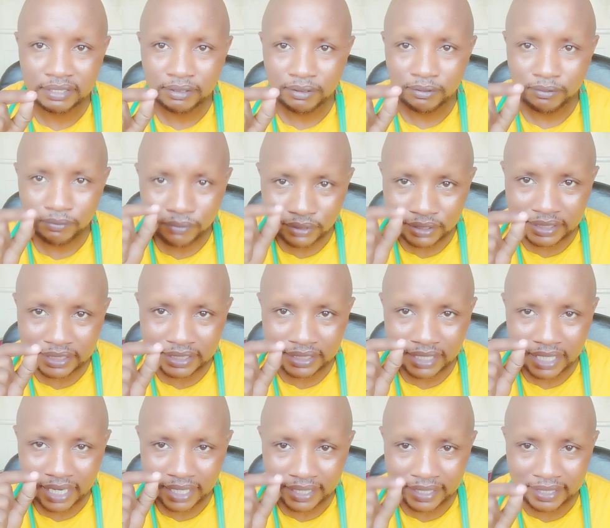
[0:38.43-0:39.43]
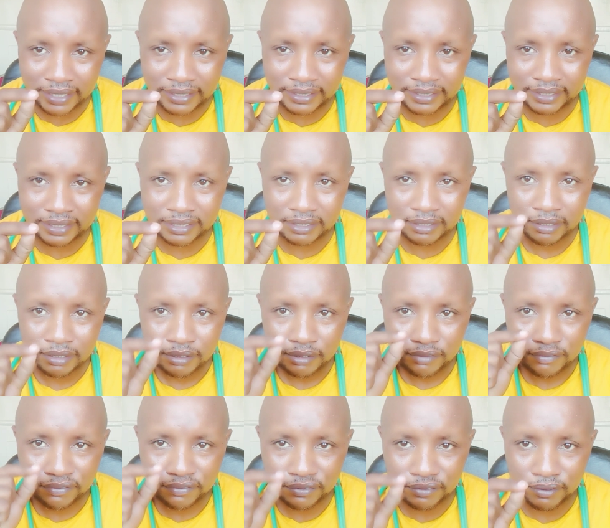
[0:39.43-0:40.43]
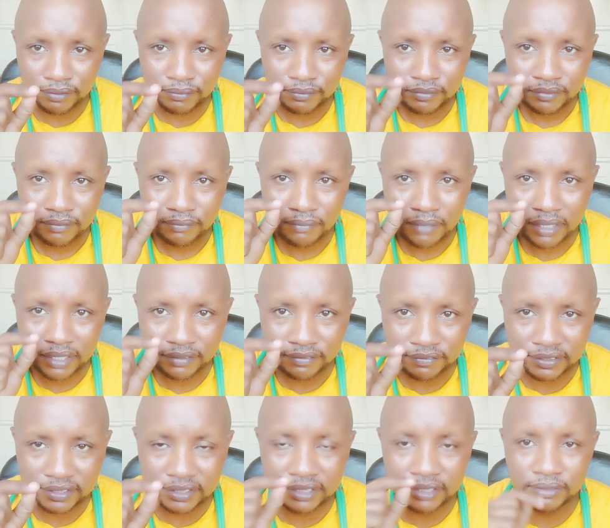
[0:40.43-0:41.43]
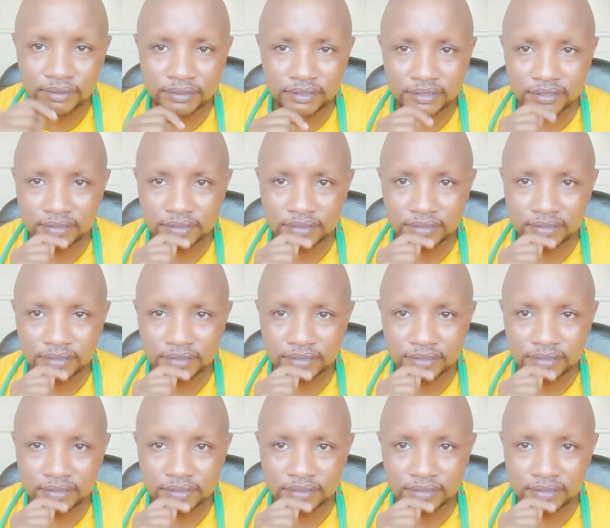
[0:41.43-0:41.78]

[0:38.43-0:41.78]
what they are getting from my videos.